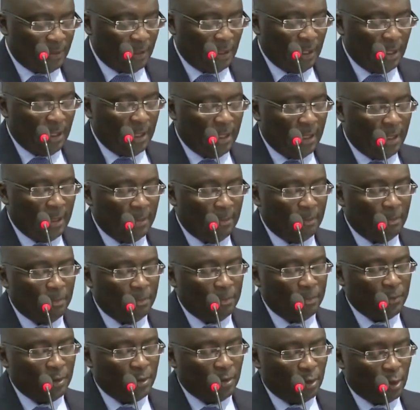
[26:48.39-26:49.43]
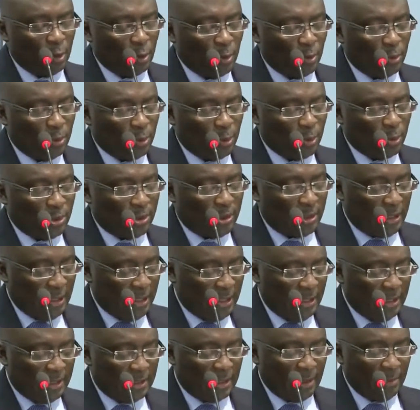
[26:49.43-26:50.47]
to
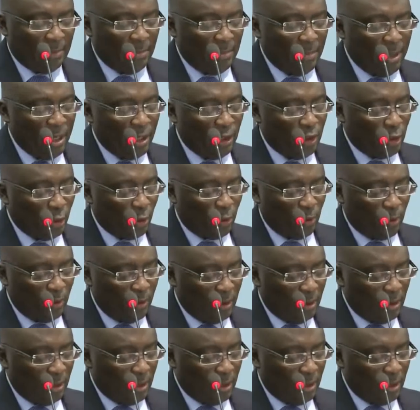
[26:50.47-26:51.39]
see some major